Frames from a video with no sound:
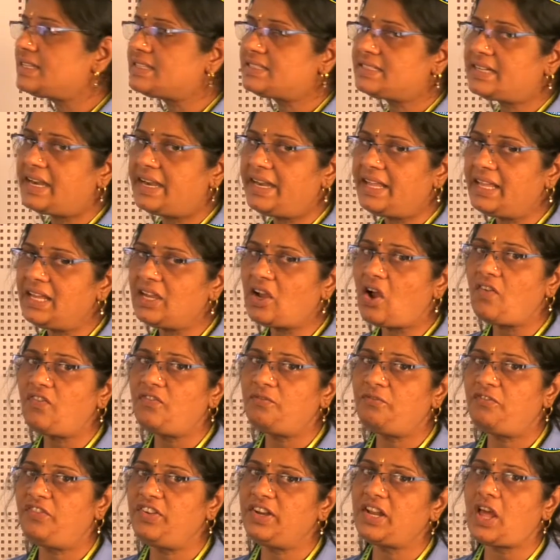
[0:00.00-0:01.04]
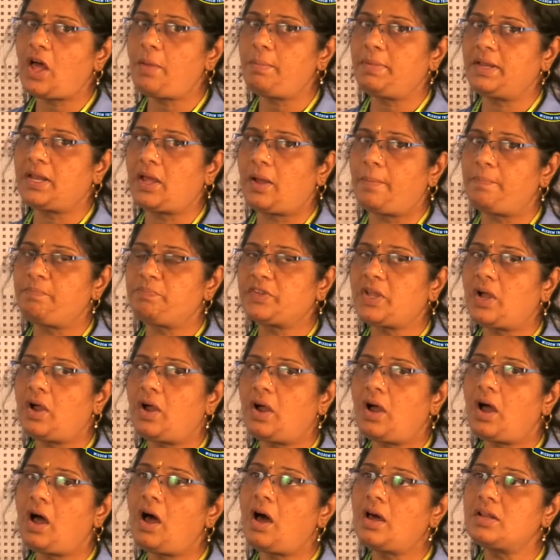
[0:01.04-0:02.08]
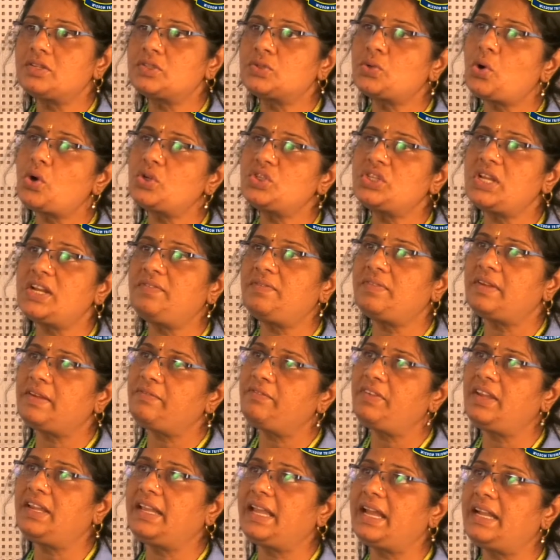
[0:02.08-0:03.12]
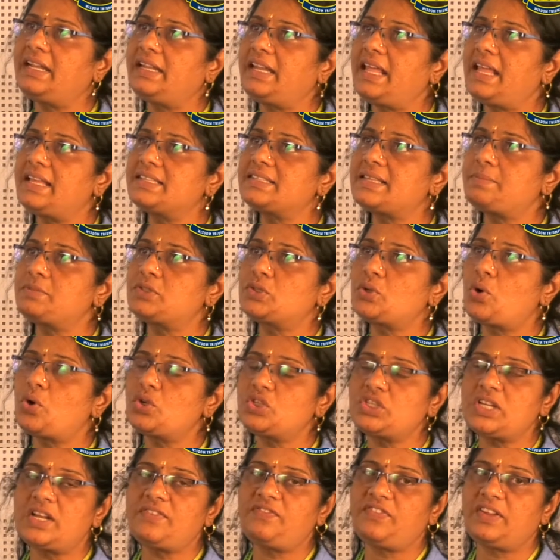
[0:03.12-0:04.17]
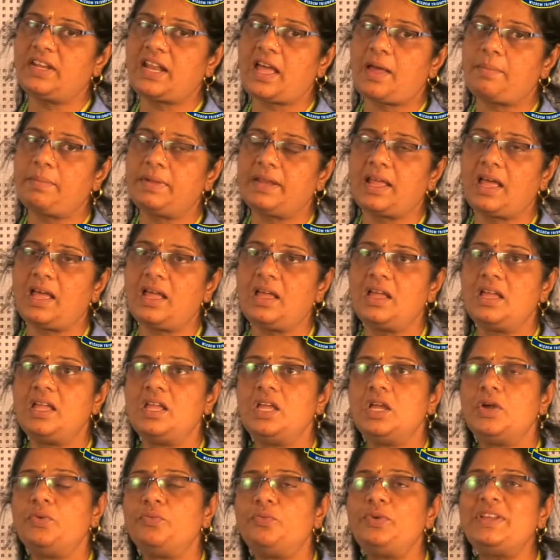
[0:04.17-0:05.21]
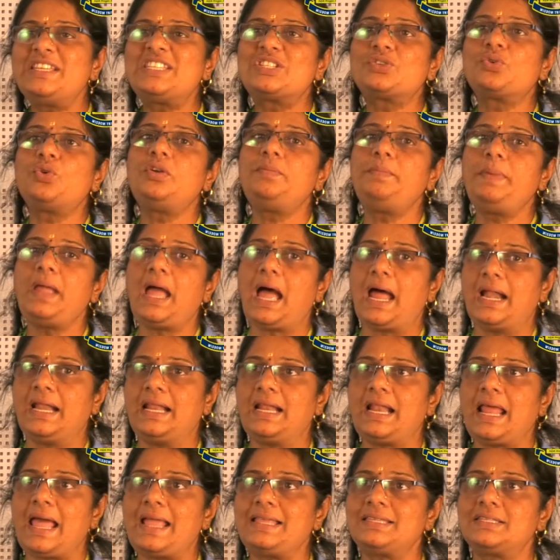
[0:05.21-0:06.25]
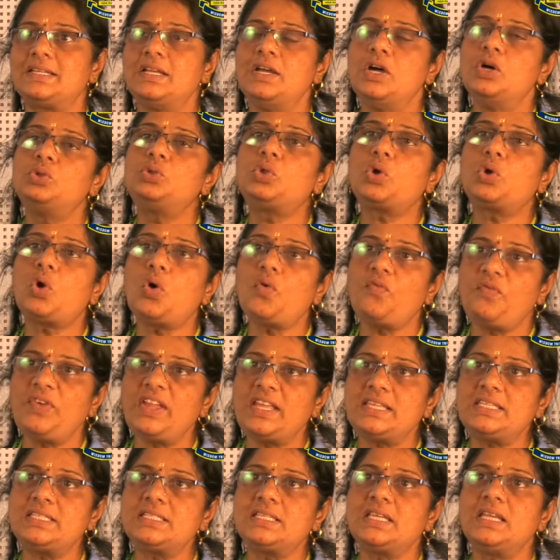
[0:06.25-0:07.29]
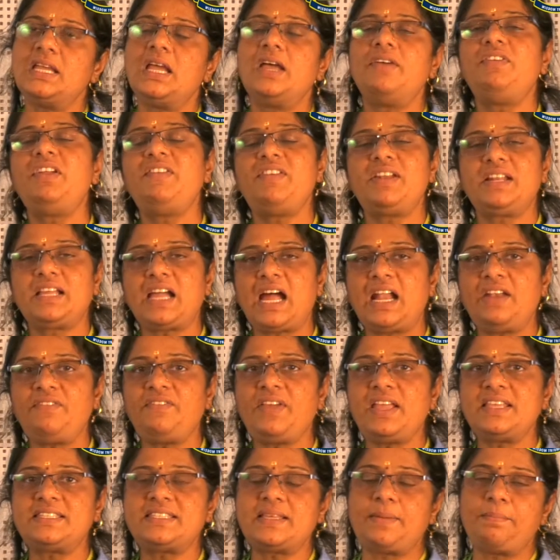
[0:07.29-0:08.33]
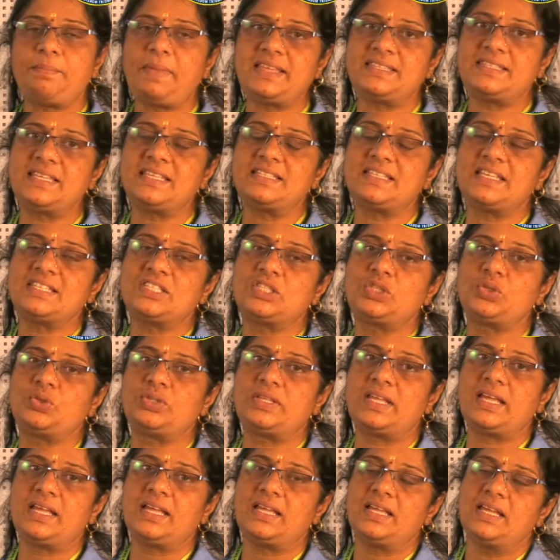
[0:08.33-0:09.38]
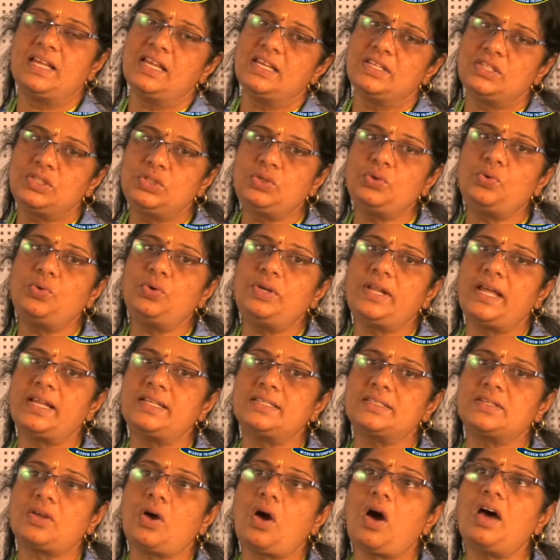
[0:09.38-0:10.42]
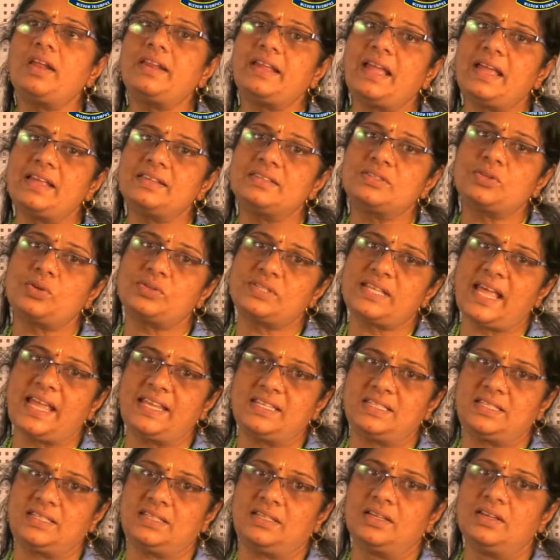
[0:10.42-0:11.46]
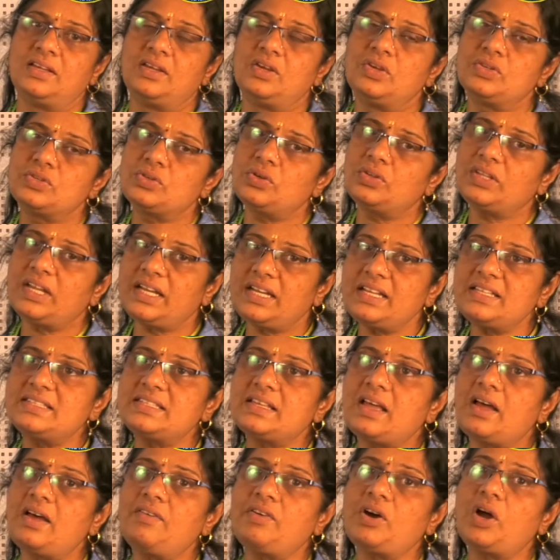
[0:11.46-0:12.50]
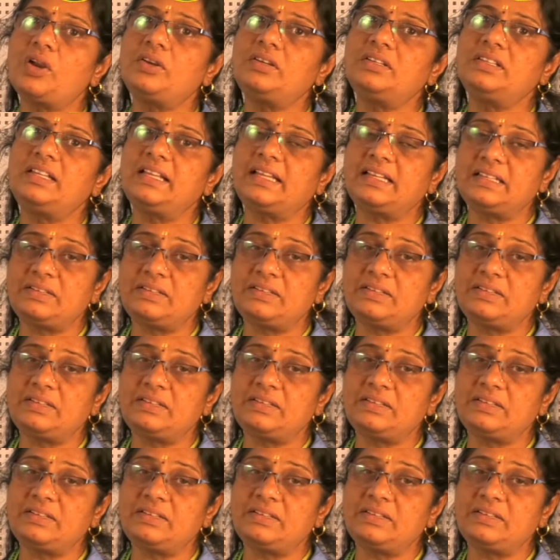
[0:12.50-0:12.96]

a studying of phenomena or social, we can take some social phenomena which could be analyzed through which we will convey some messages to the students or a society. So that is what